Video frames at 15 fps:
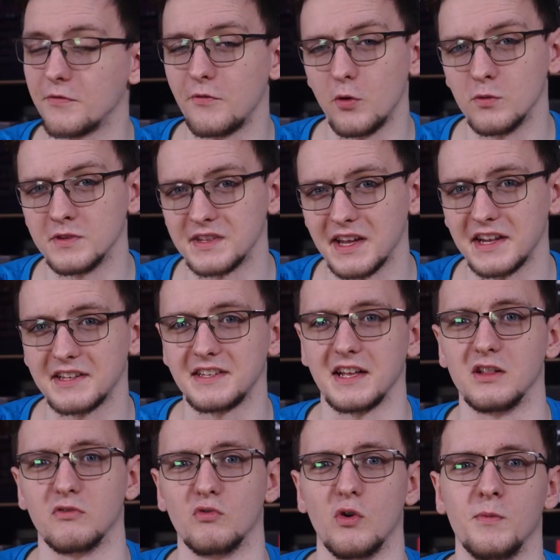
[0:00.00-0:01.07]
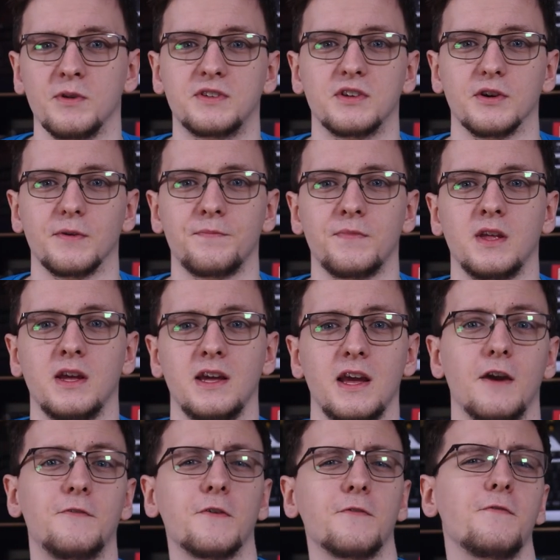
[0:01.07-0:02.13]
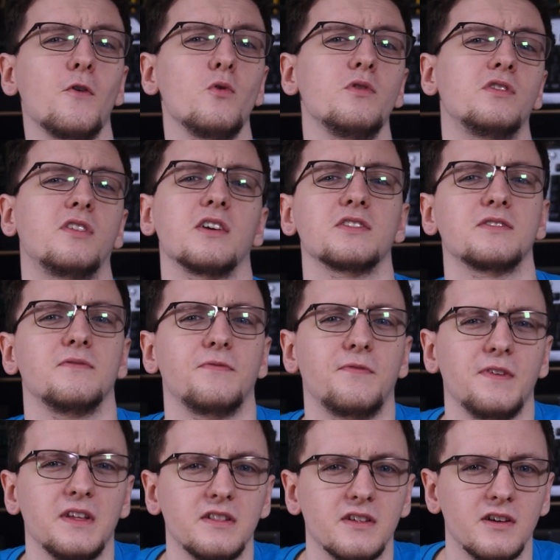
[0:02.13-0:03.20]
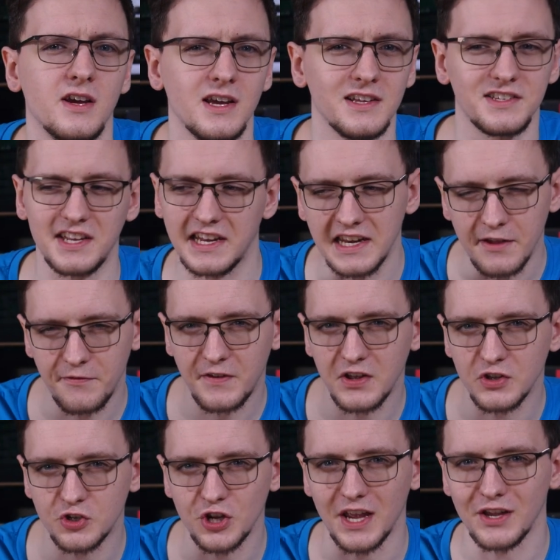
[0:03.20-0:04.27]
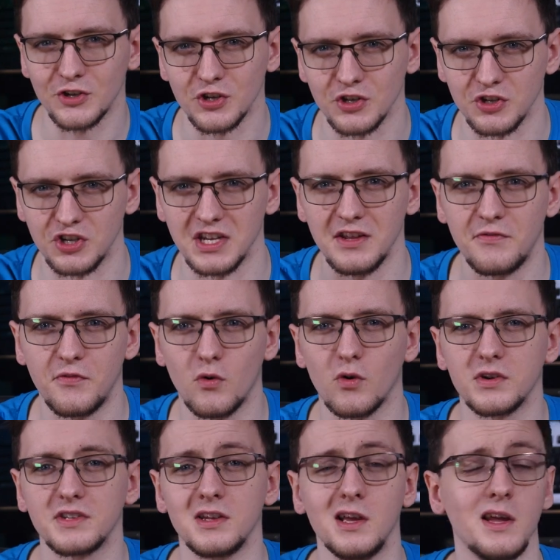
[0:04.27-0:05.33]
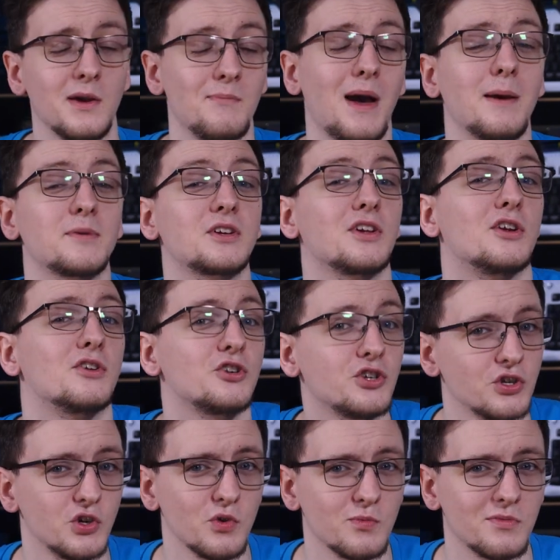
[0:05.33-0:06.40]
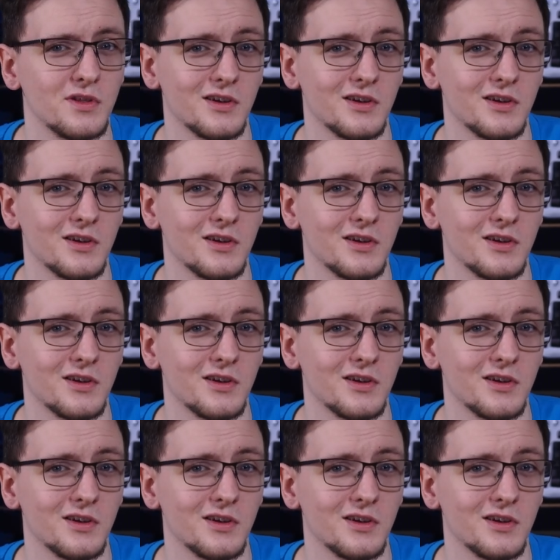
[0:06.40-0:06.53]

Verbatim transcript: your phone's accelerometer. If your phone doesn't feel a significant change in g-force, maps can assume